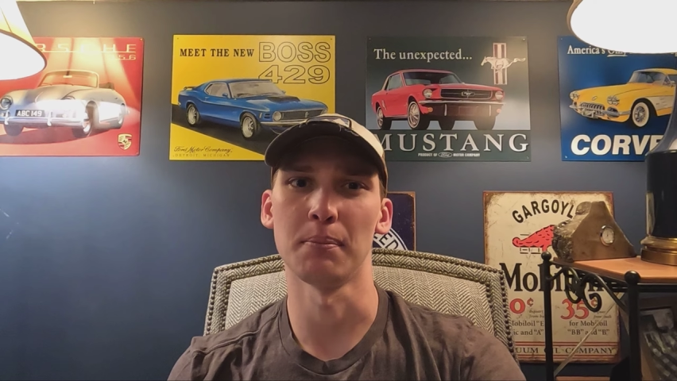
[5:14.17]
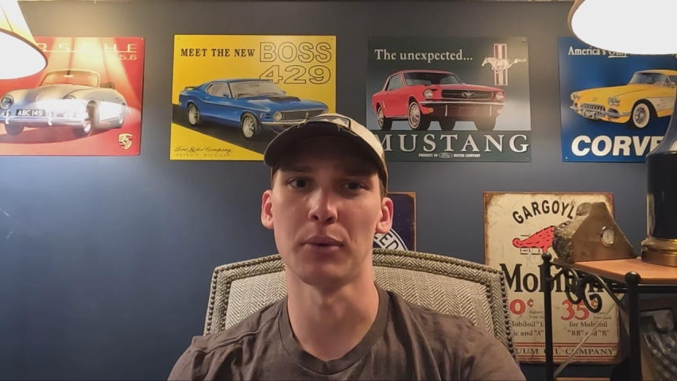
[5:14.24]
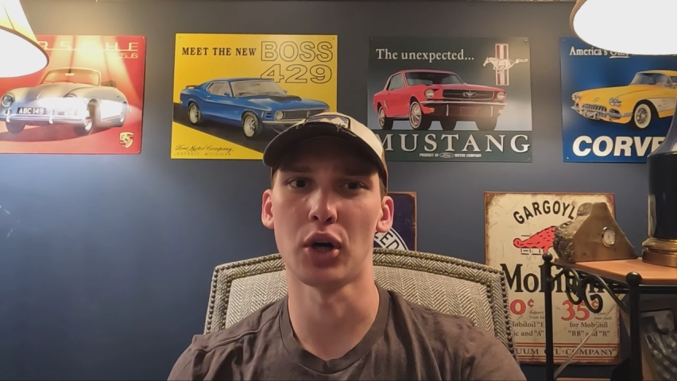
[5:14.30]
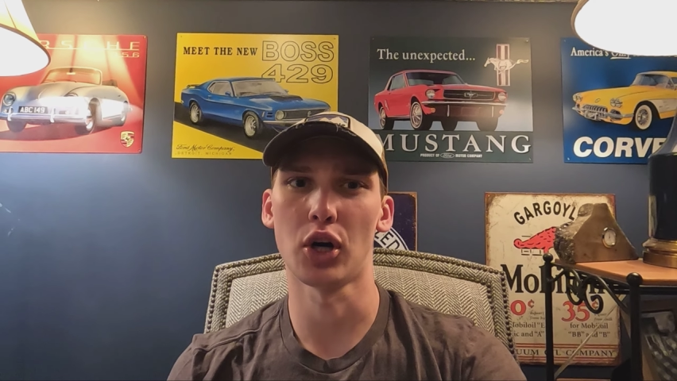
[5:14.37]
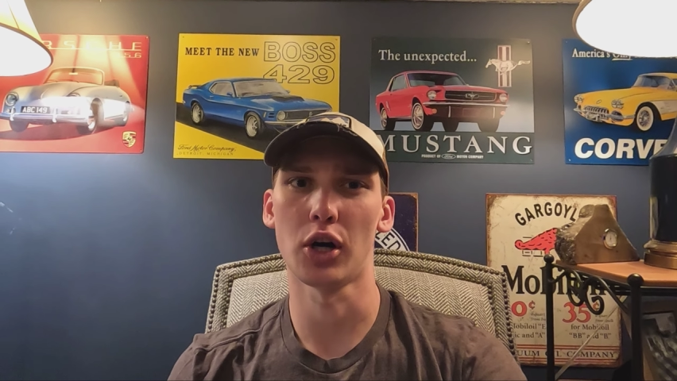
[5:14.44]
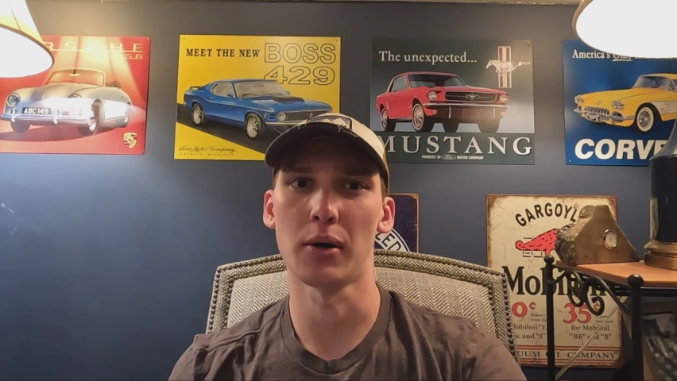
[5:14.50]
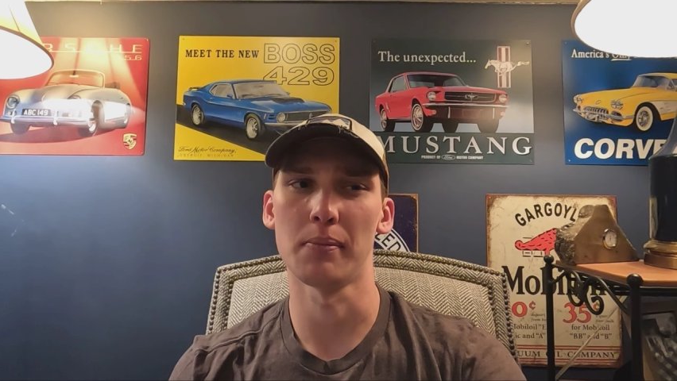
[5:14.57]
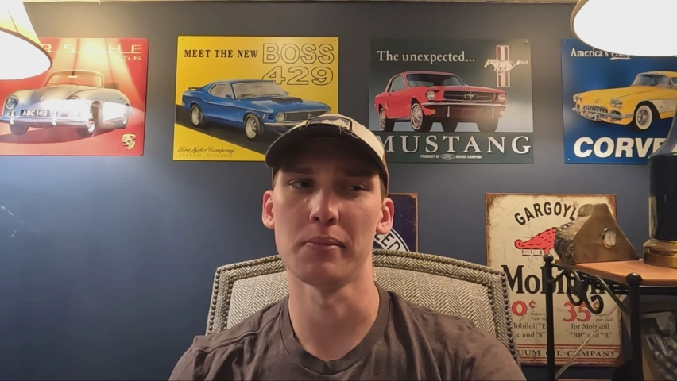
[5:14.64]

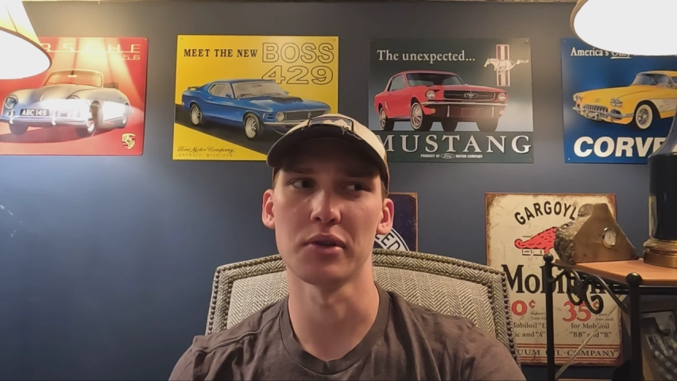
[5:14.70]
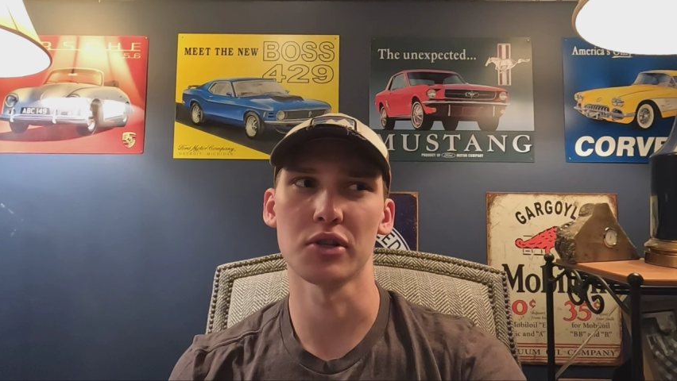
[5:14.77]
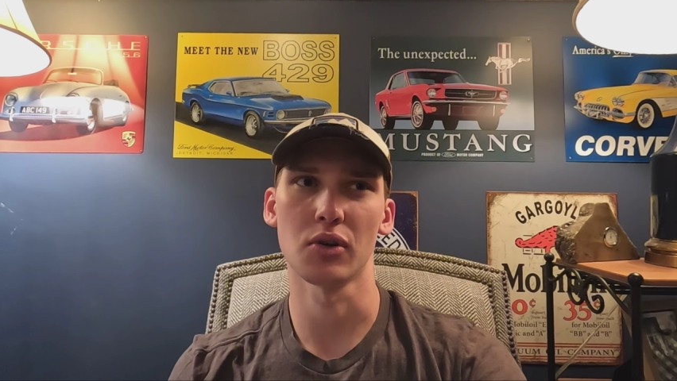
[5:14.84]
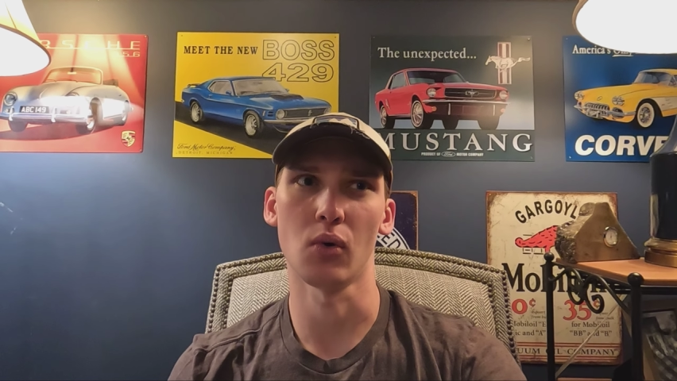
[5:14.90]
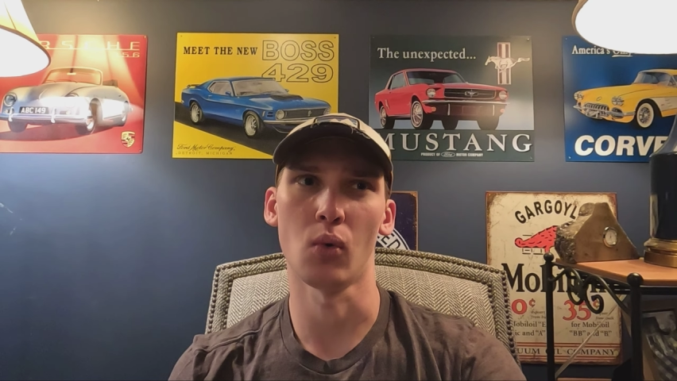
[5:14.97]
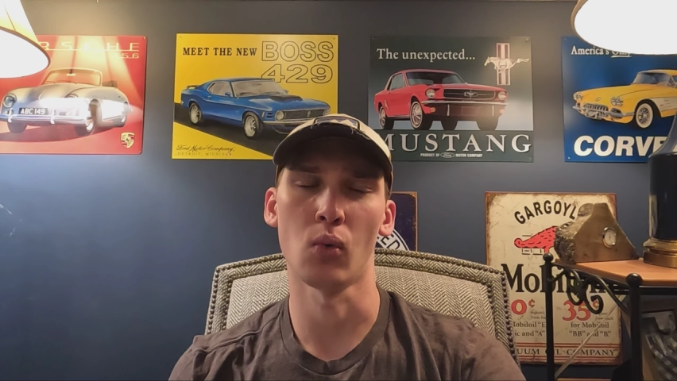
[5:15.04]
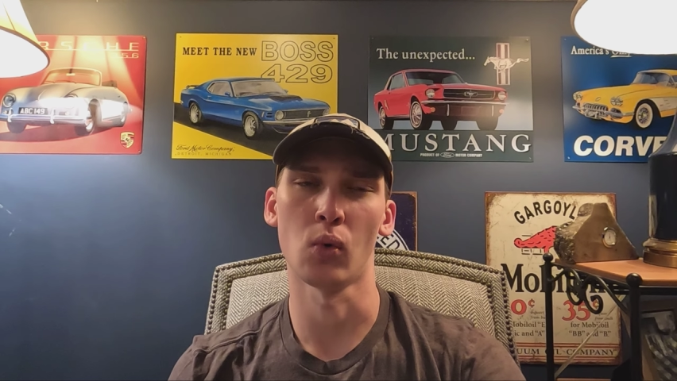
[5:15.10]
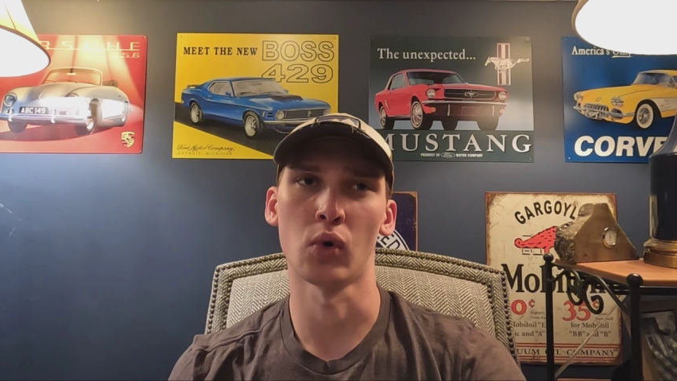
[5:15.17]
berms
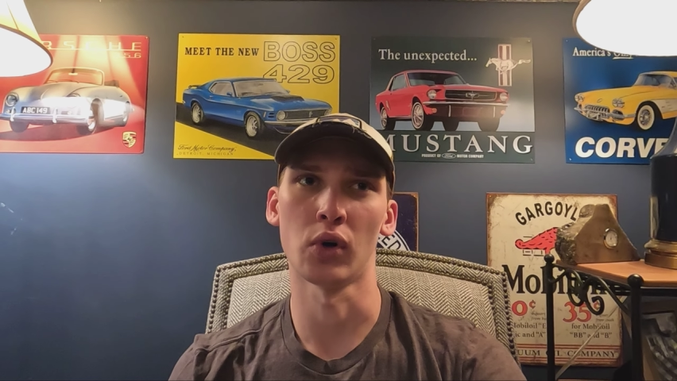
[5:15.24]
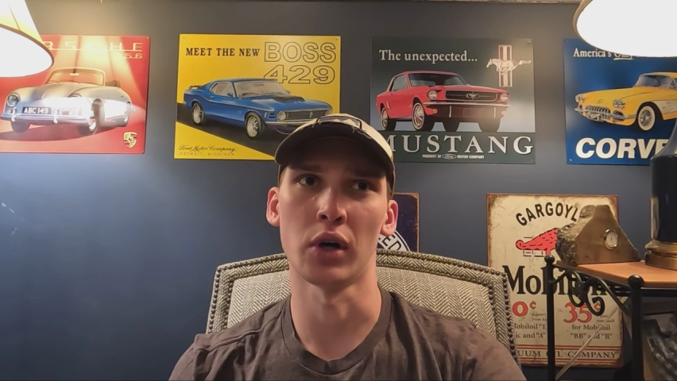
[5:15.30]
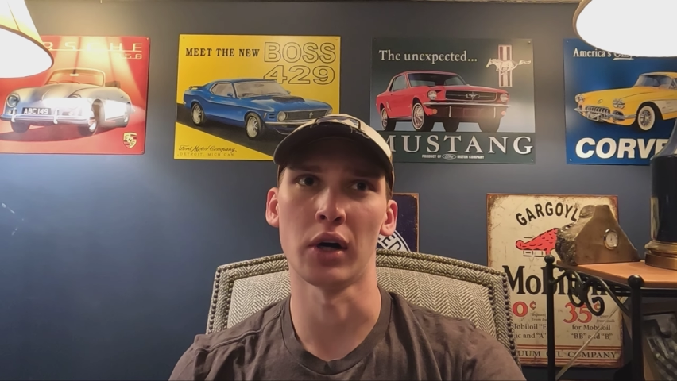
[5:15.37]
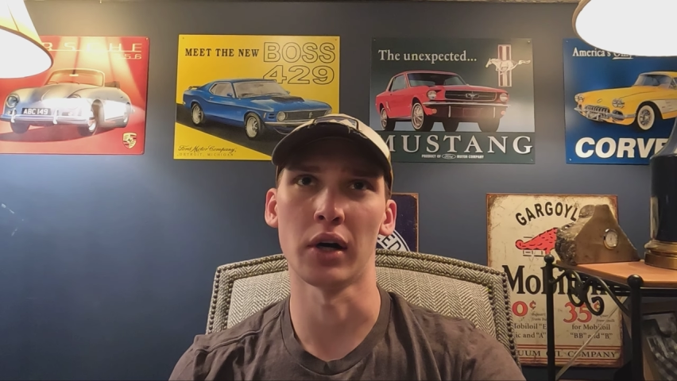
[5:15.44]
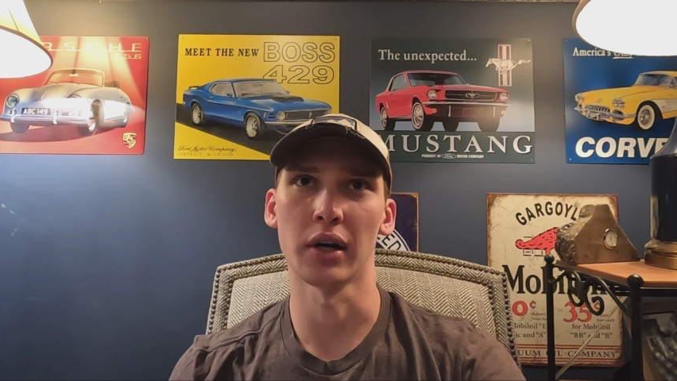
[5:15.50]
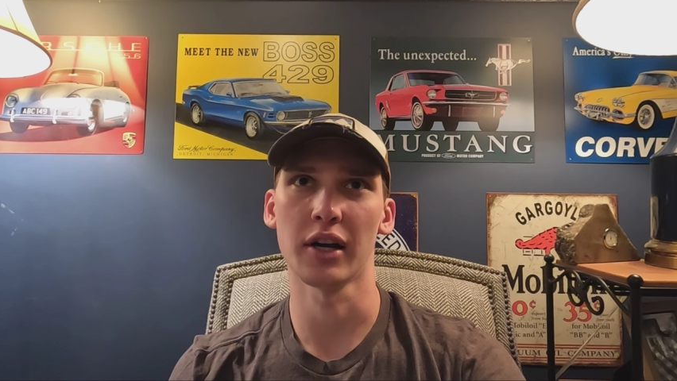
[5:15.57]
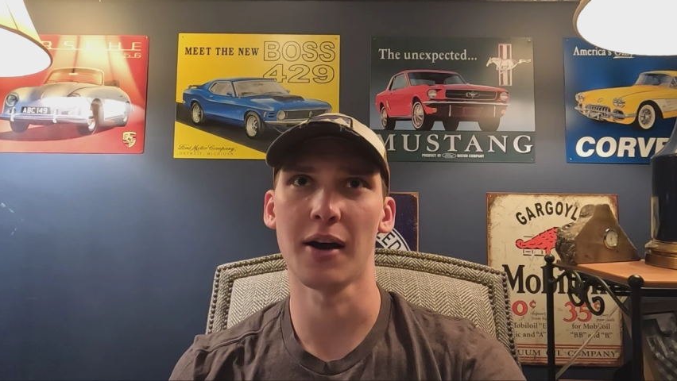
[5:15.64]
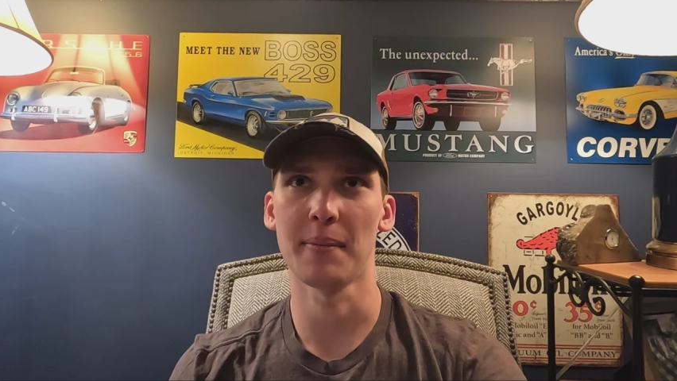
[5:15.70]

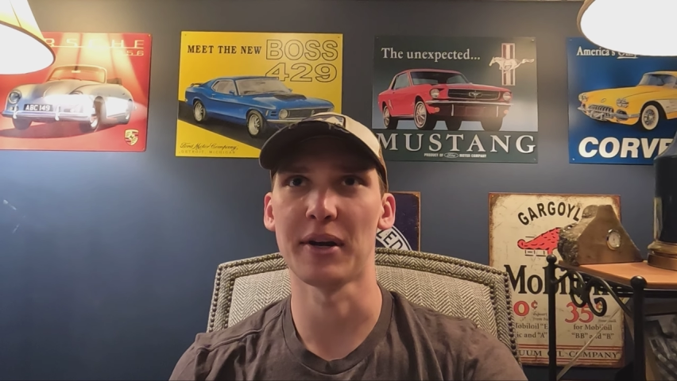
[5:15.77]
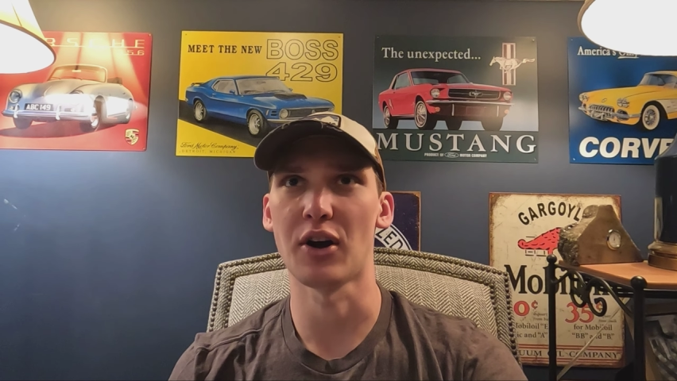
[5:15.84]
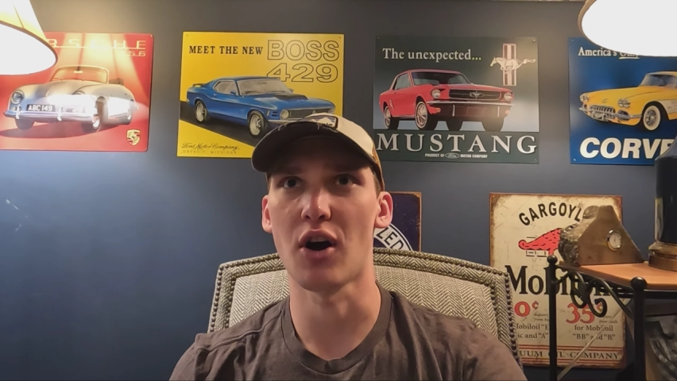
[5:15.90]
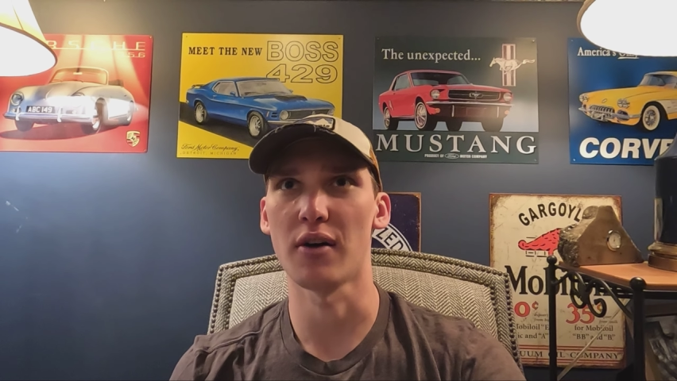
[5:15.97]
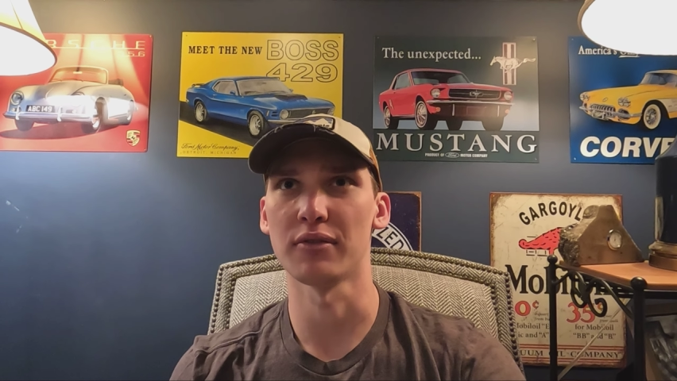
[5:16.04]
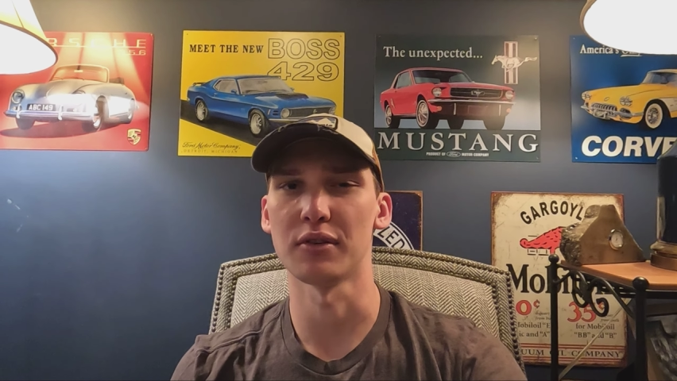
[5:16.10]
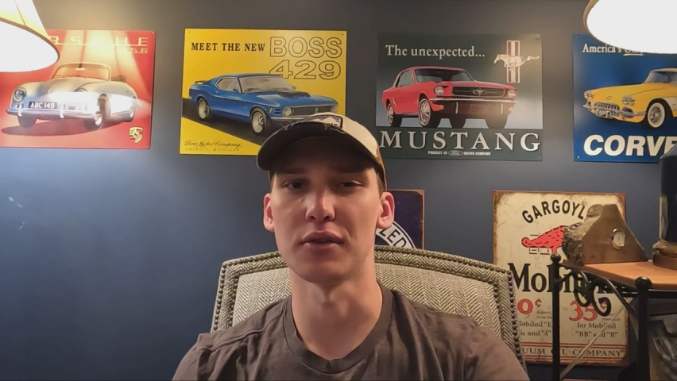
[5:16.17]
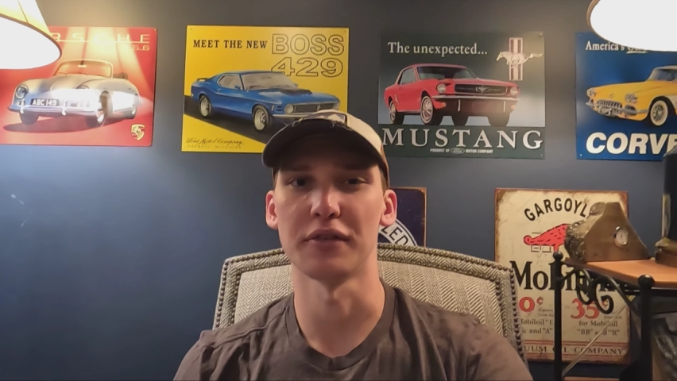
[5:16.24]
or coming
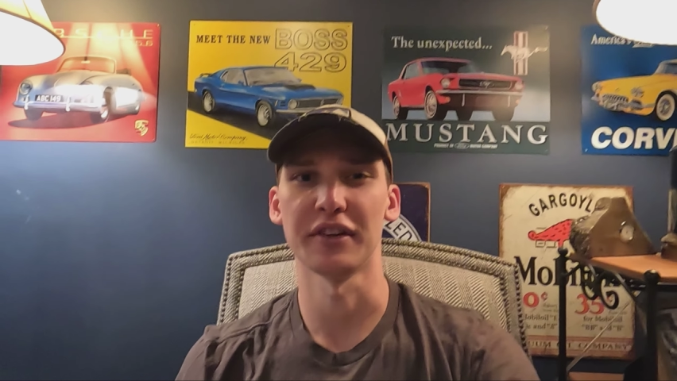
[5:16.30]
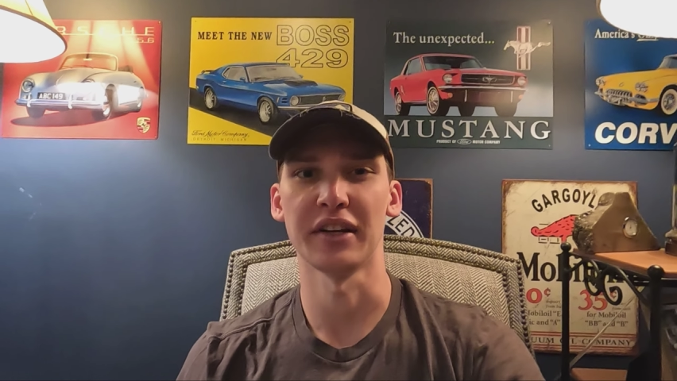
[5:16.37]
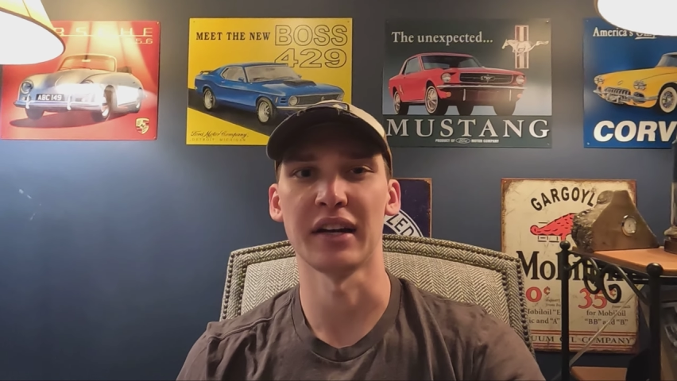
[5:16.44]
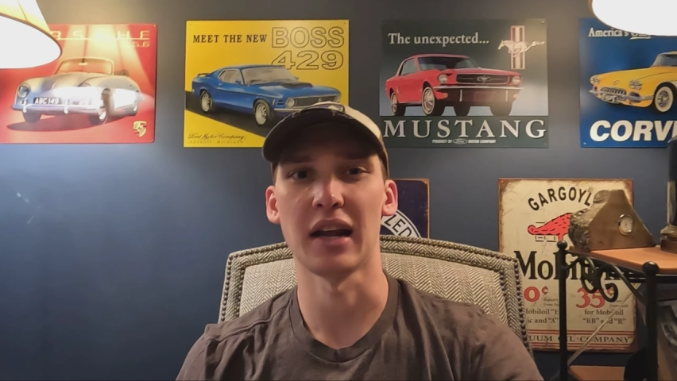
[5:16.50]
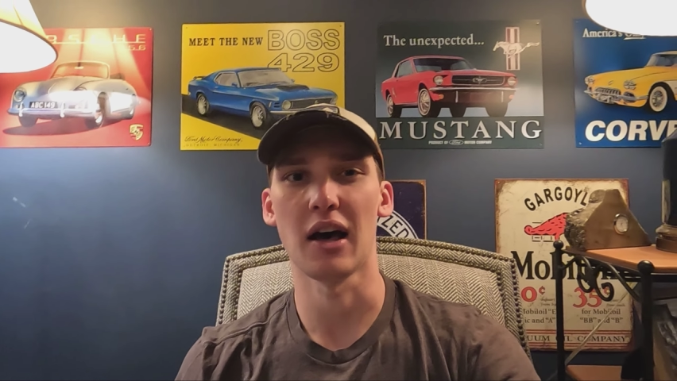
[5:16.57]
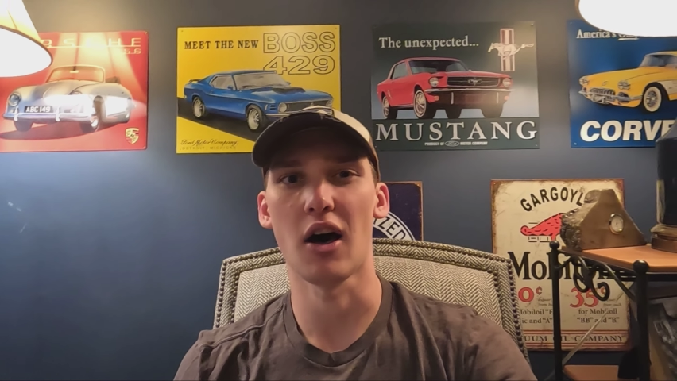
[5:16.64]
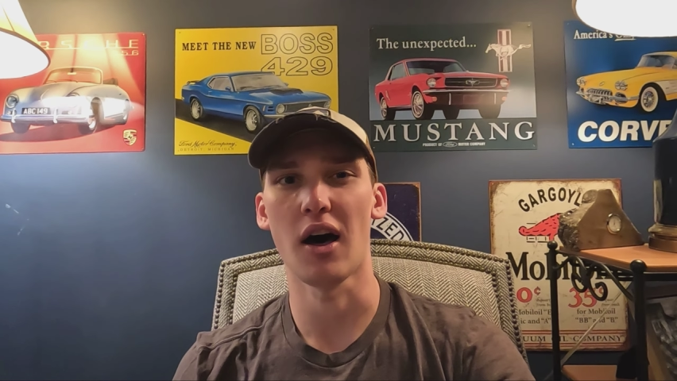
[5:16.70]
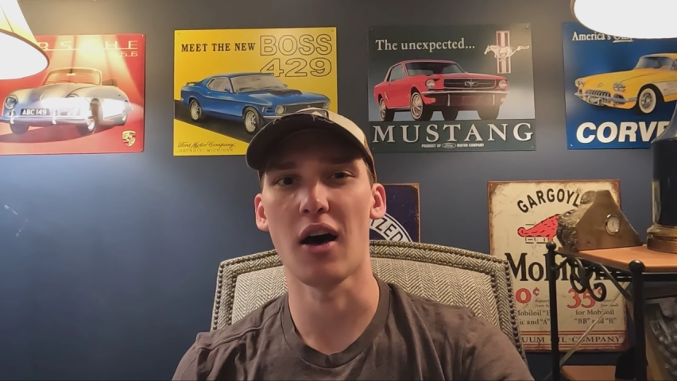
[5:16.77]
off of an